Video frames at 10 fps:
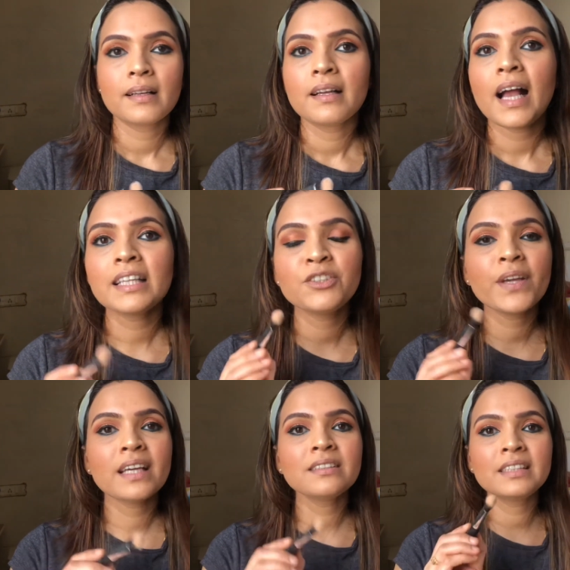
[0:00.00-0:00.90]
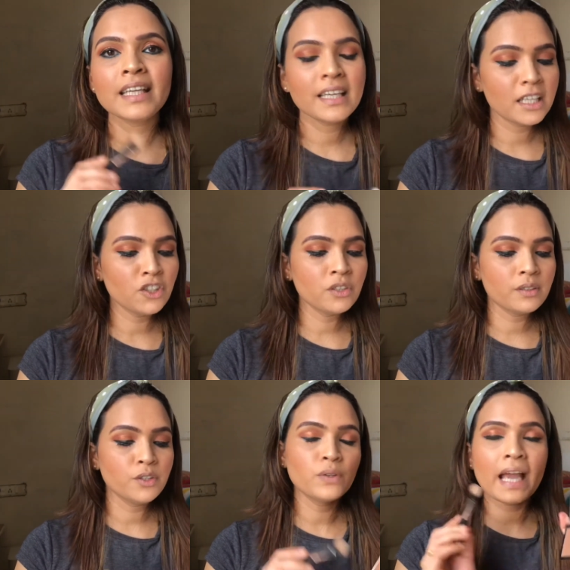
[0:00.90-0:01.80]
As you can see, it
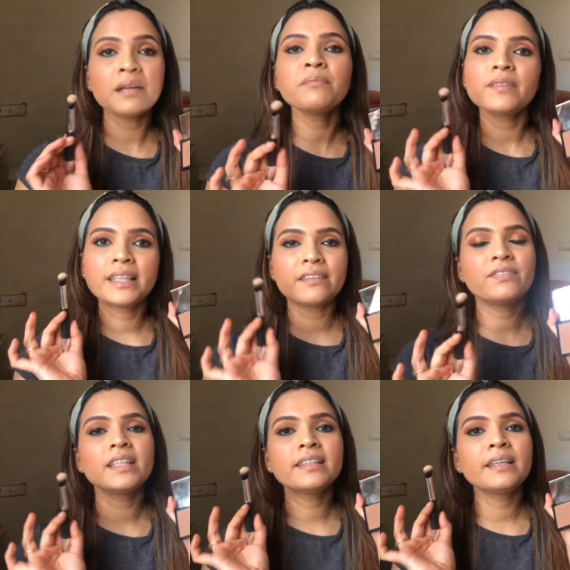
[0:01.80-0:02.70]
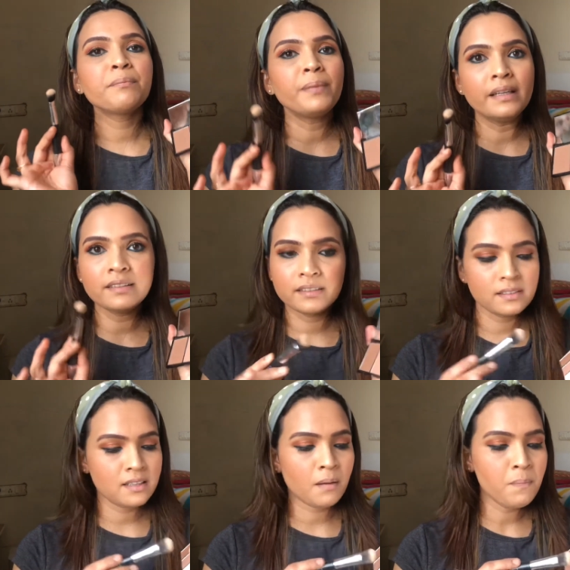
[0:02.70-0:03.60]
you can definitely build
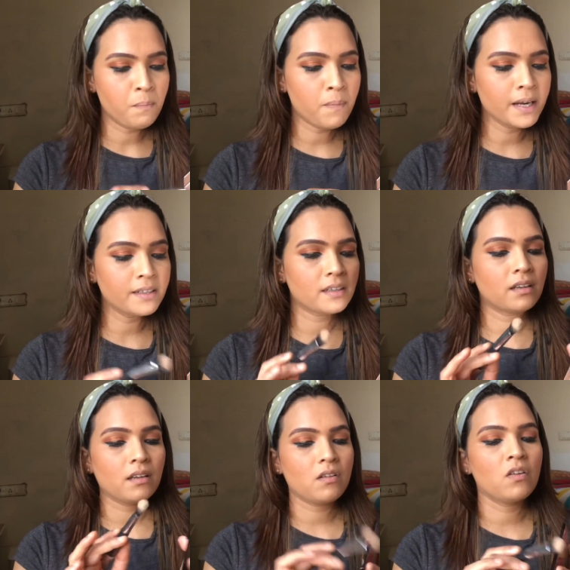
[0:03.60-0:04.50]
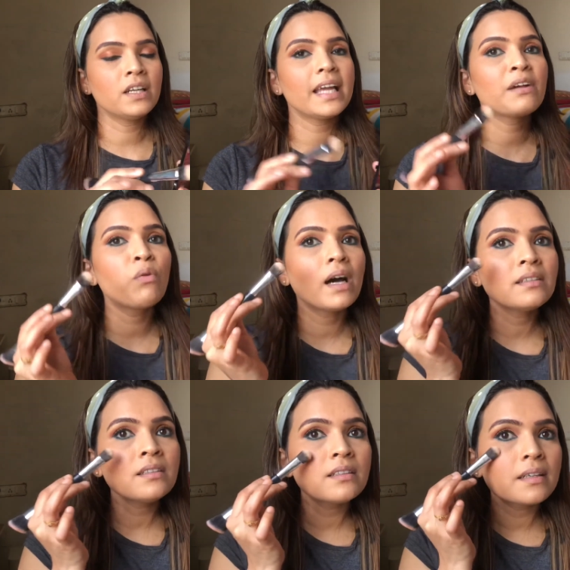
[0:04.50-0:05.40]
this up, but on like
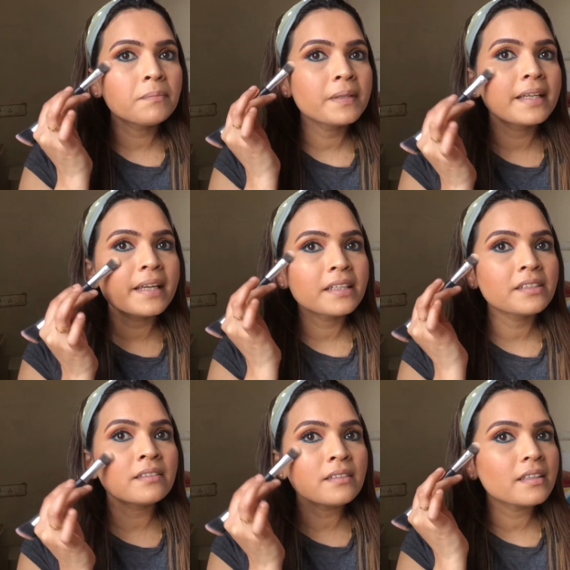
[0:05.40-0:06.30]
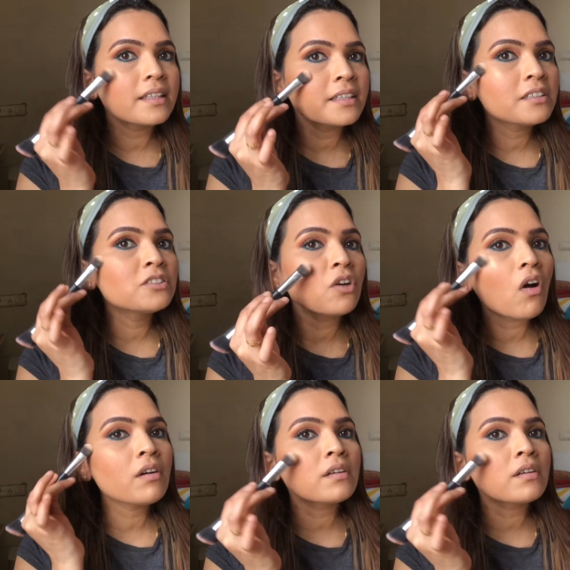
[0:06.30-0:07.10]
one application, it is not